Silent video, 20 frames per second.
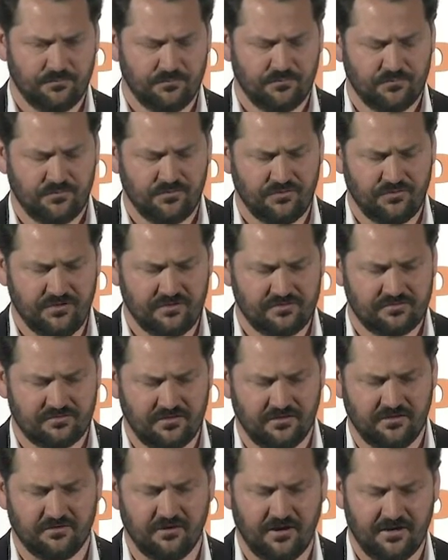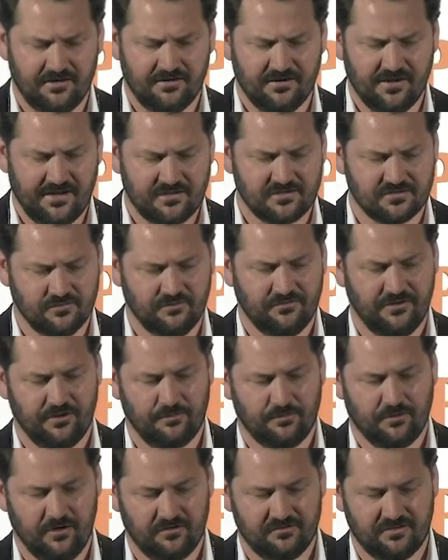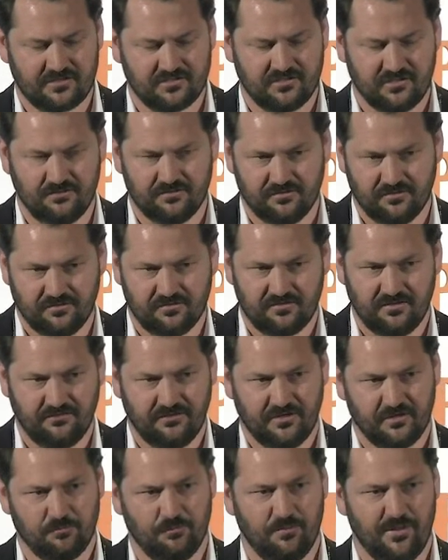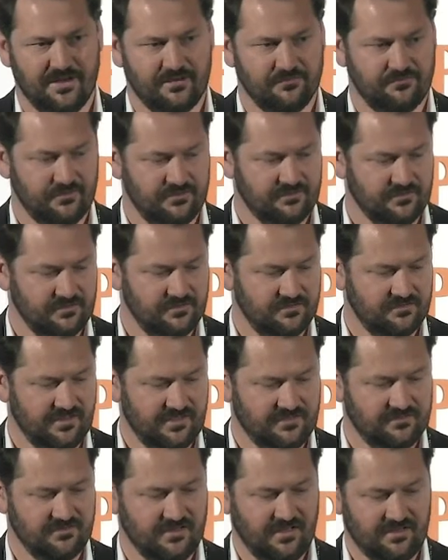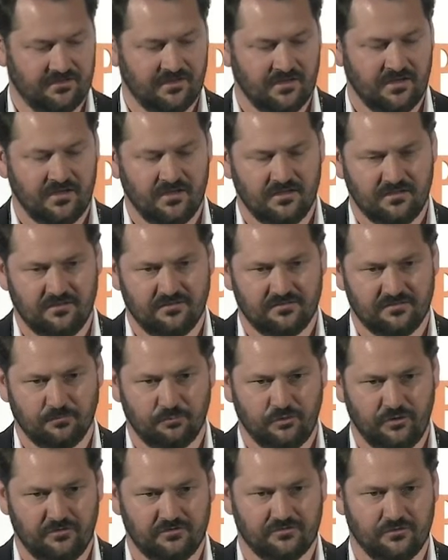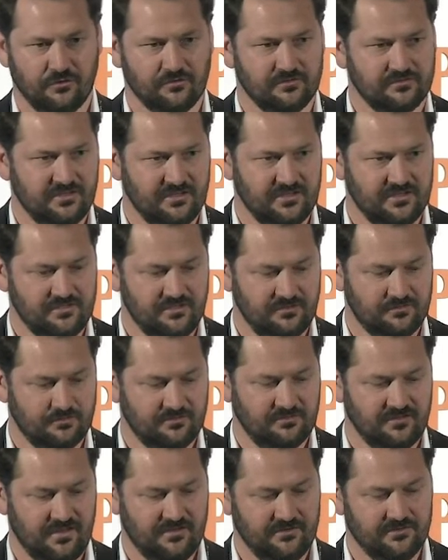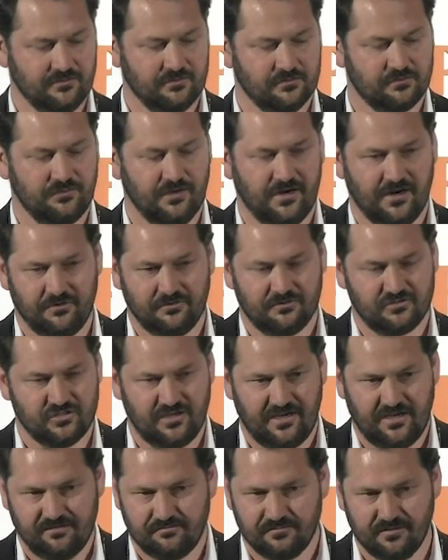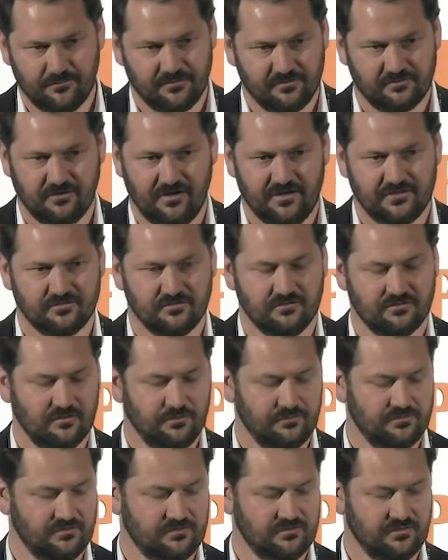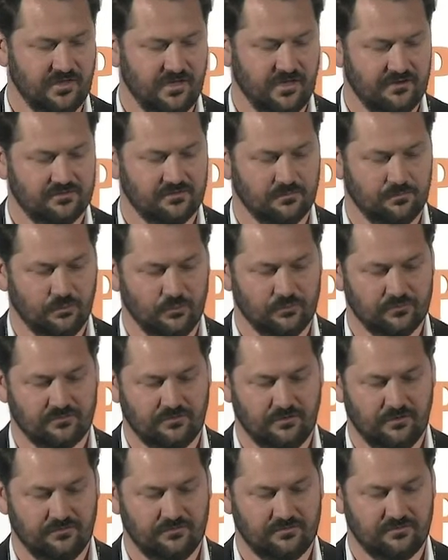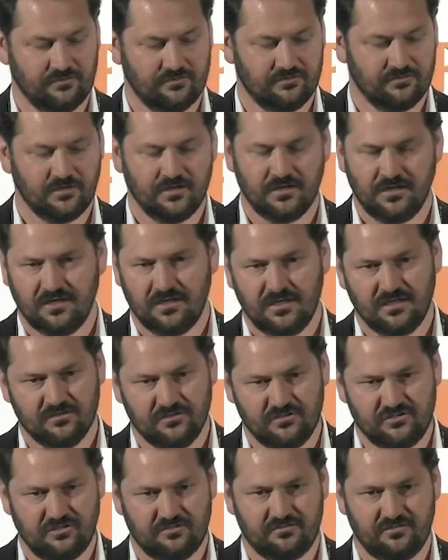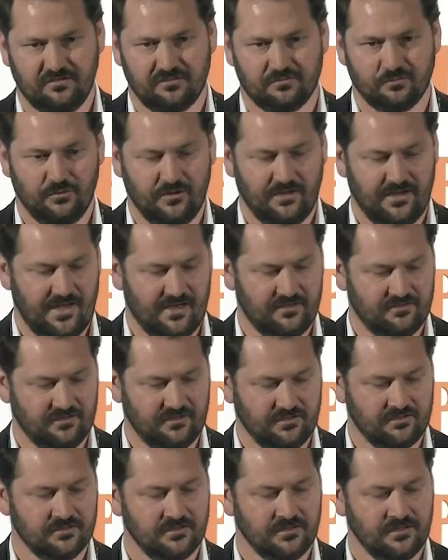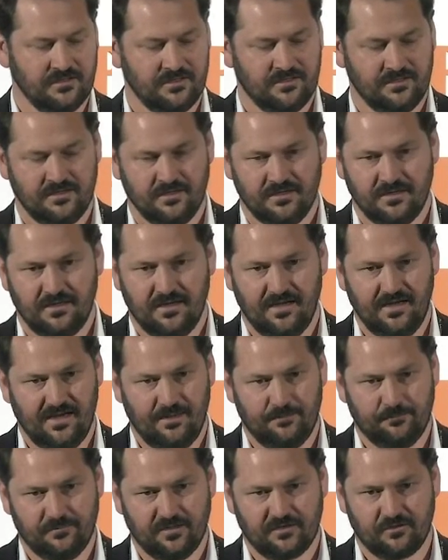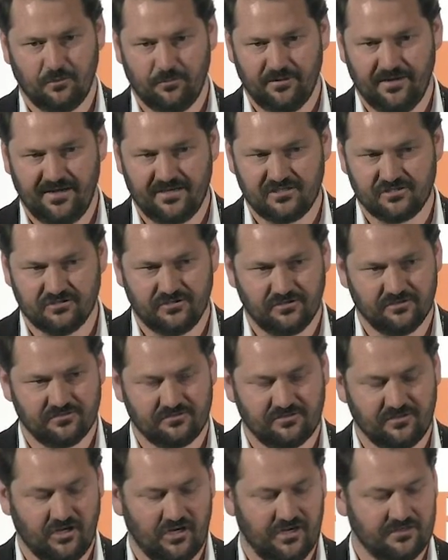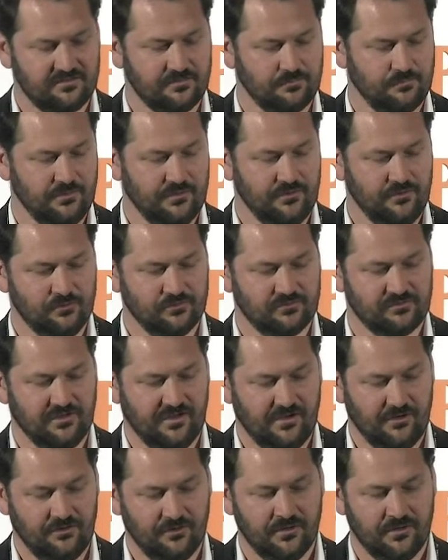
This integrated nature of Enterprise actually gives it a significant benefit in the sense that there's some pretty strong synergies with Sentinel as far as shared administration services go, support services, logistics, warehousing, accommodation on site, but also